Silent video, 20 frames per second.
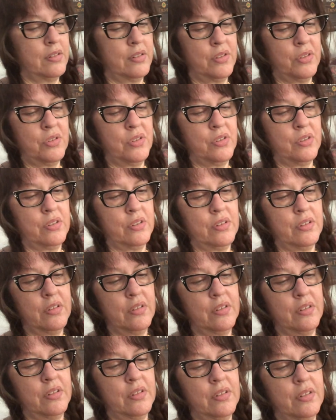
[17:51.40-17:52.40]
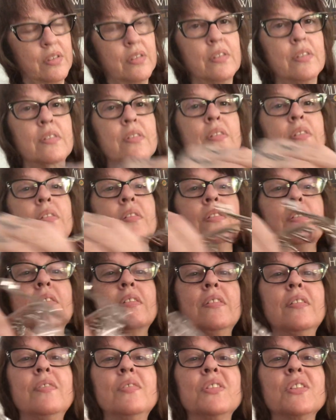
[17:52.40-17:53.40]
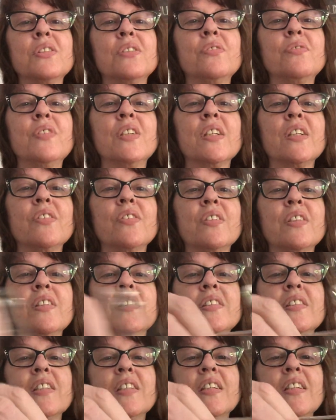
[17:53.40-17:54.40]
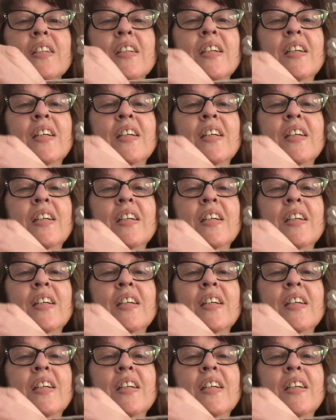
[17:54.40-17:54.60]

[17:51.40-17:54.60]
There's still fucking with this thing